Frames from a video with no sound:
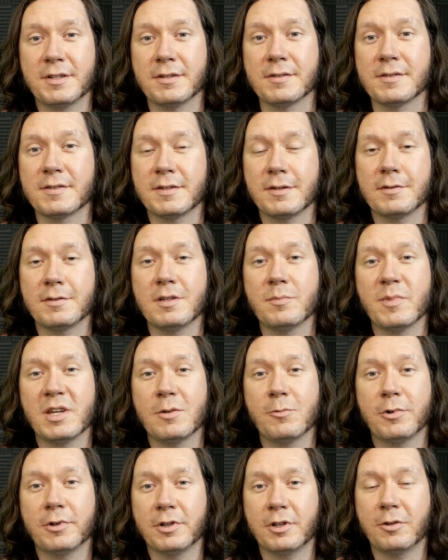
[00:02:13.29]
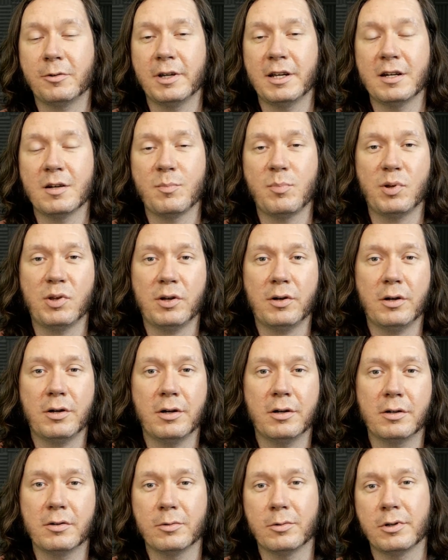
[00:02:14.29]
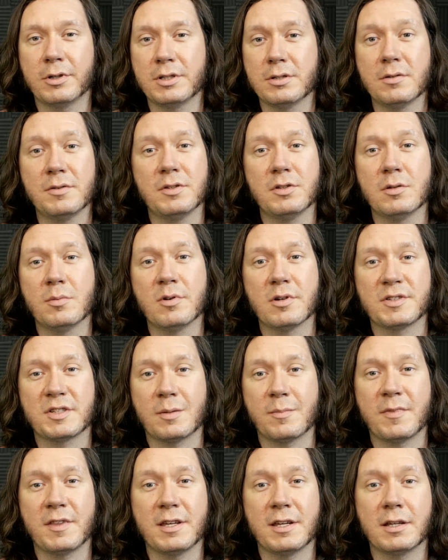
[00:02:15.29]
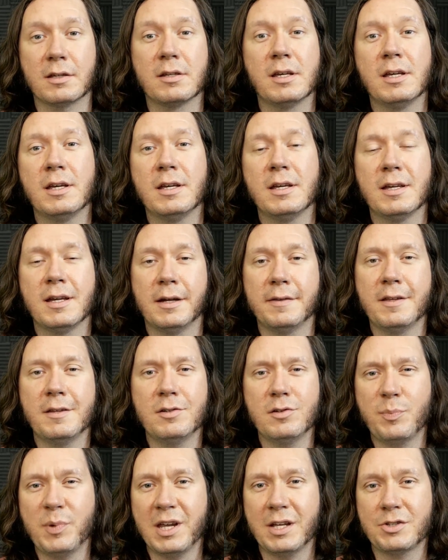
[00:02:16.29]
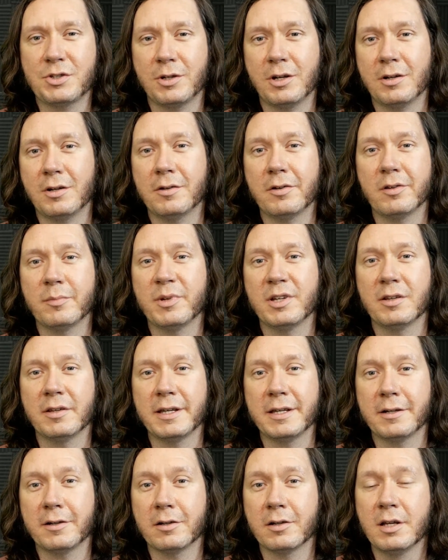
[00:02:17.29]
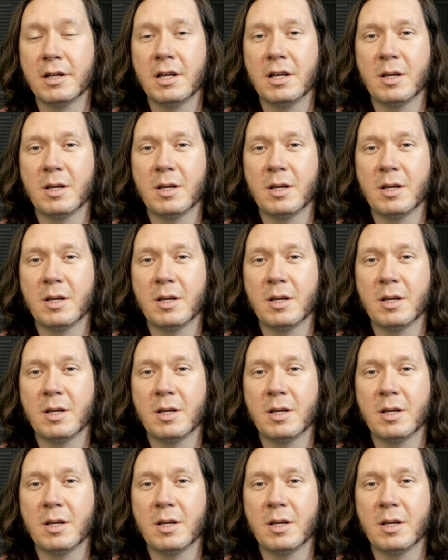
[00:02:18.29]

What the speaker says: and so you may want to create a blog or a YouTube or something, and then do Patreon a little bit later.